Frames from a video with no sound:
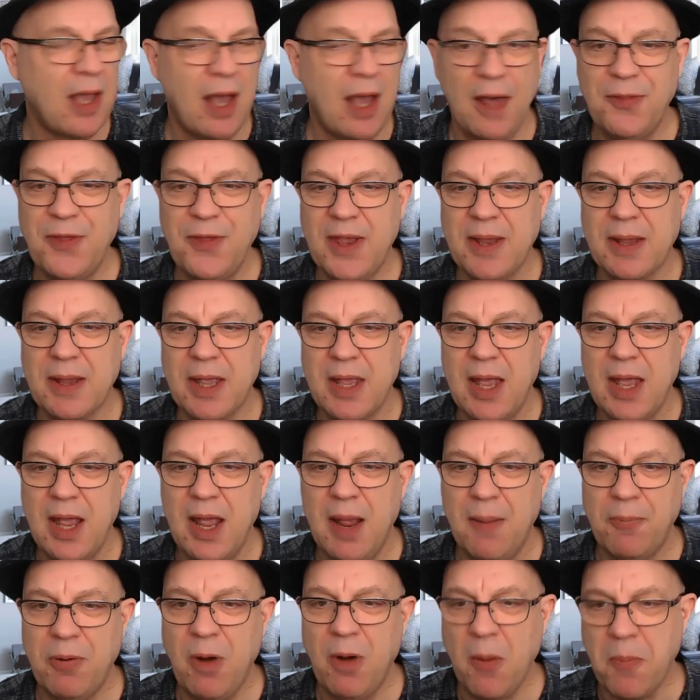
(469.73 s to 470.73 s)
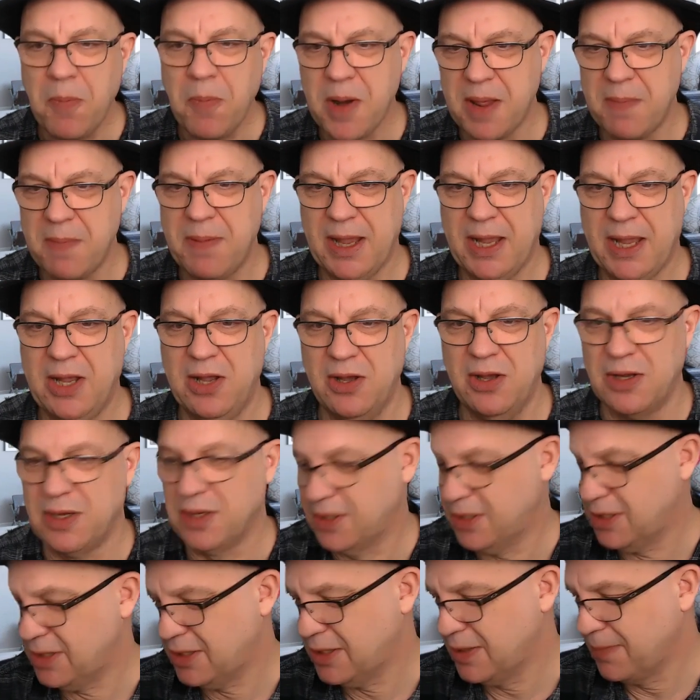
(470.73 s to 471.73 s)
I think probably
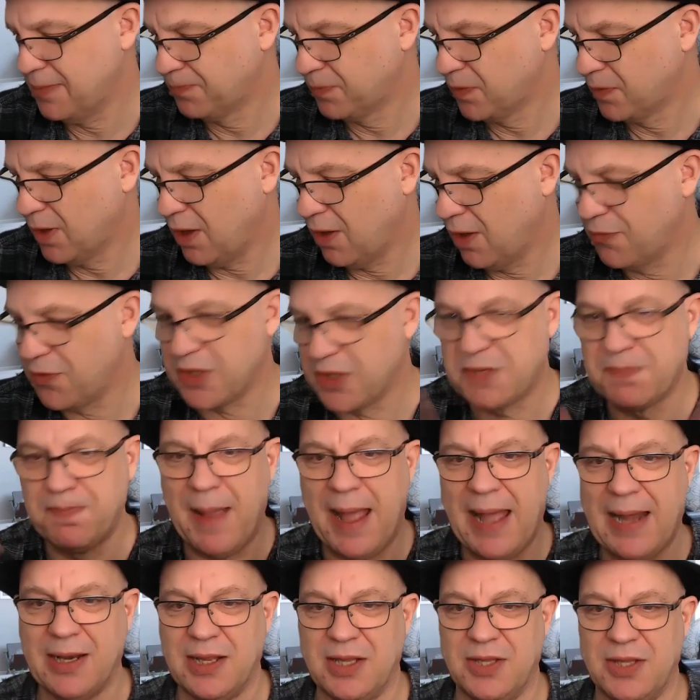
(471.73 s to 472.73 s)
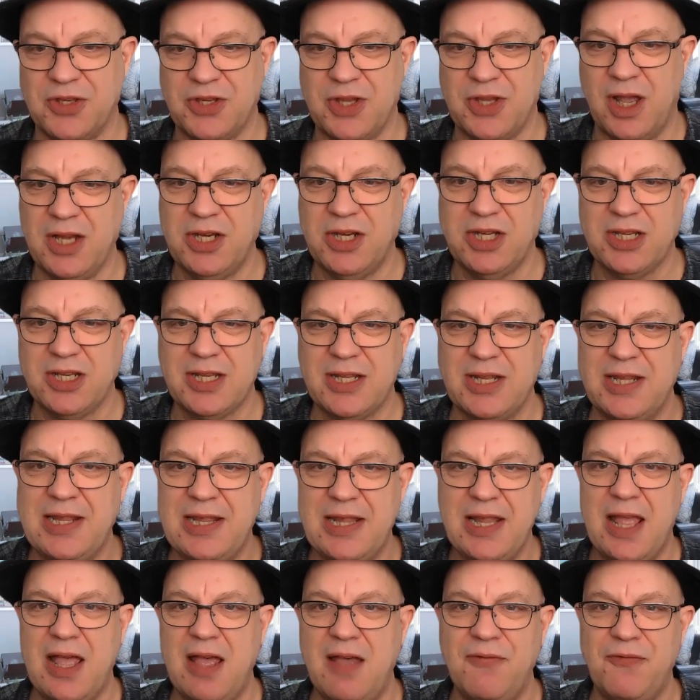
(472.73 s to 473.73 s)
because of this balance. I just
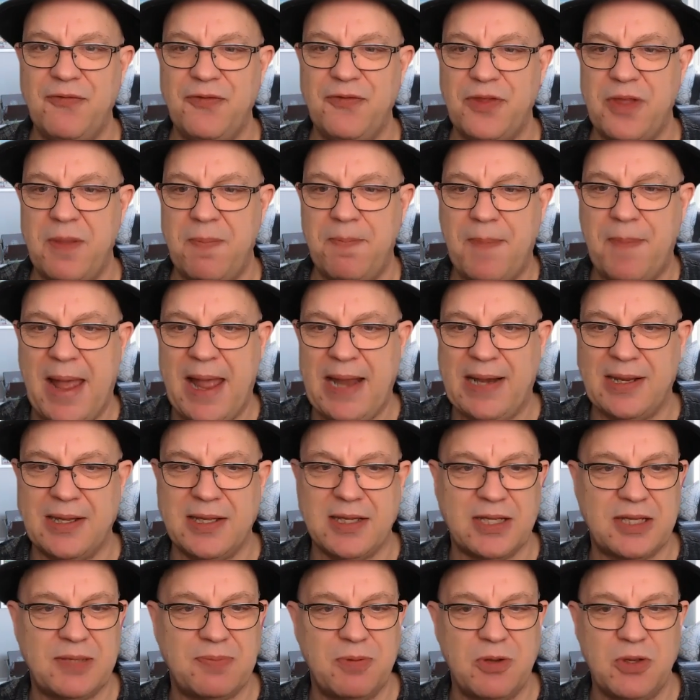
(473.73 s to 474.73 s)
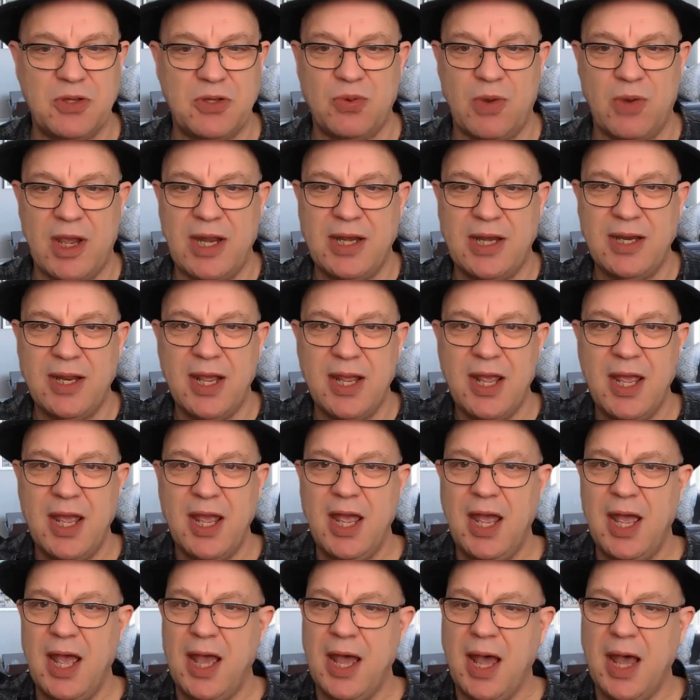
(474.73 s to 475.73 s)
love the balance between
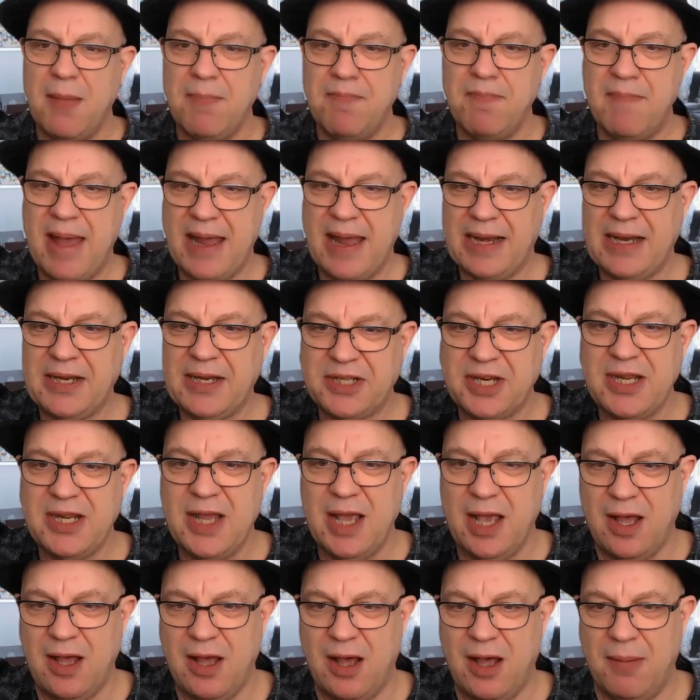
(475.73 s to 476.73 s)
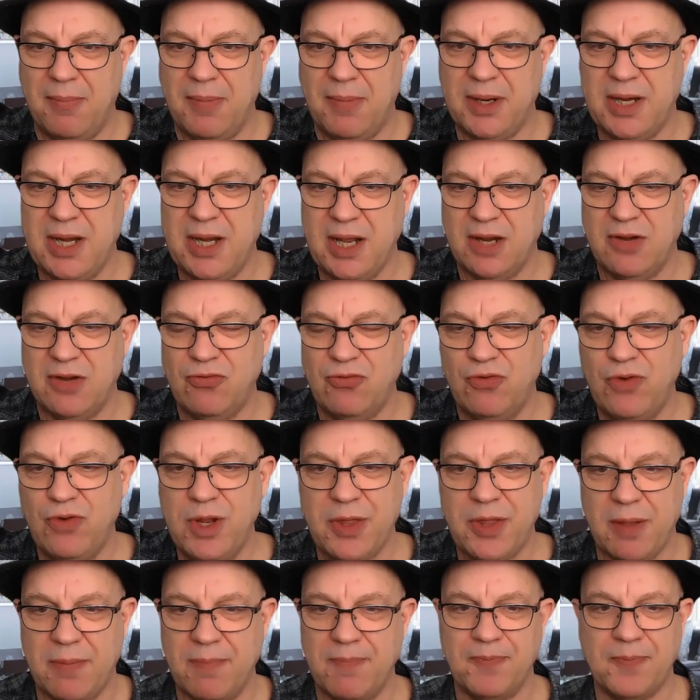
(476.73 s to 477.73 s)
melody, harmony, and
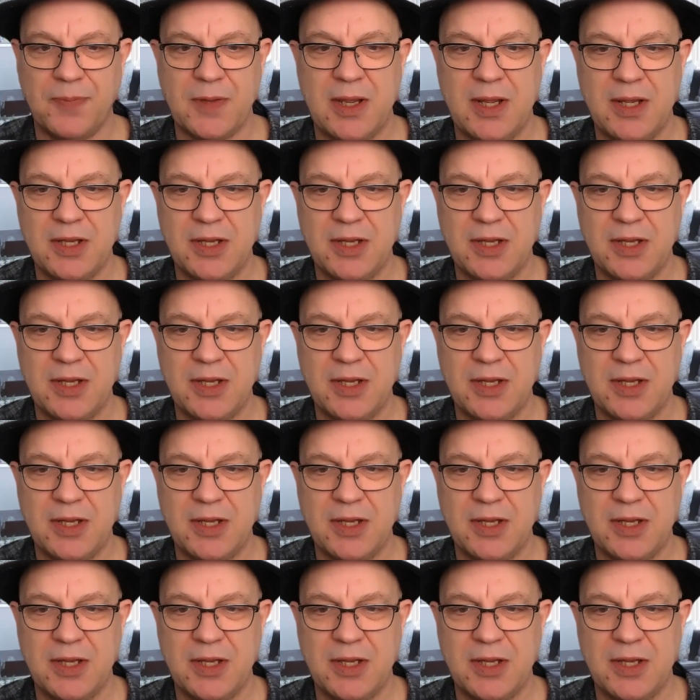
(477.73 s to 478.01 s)
rhythm.